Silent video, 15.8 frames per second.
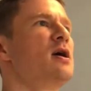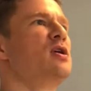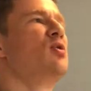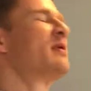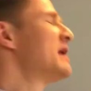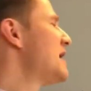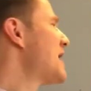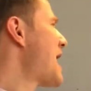
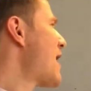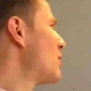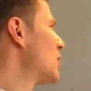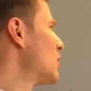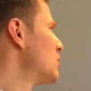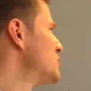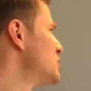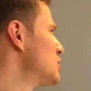You can now
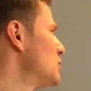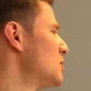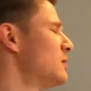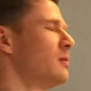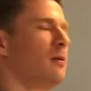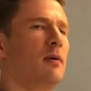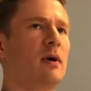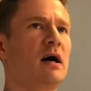go
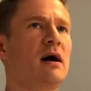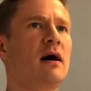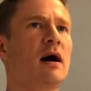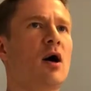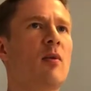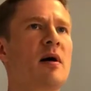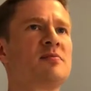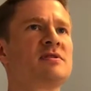to
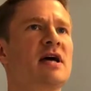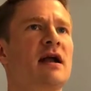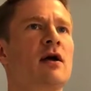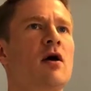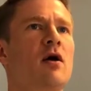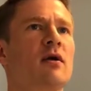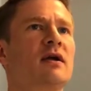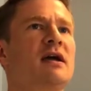Uh, a website
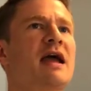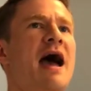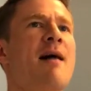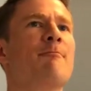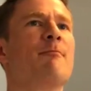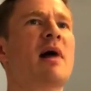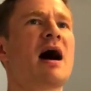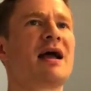called
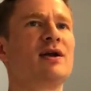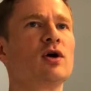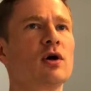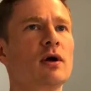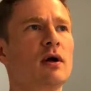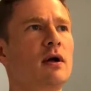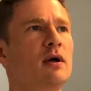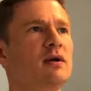gap
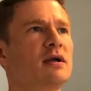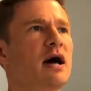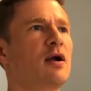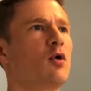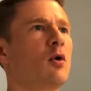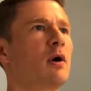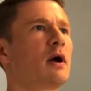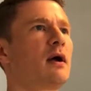minder
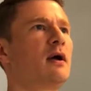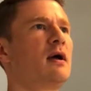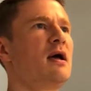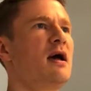dot org,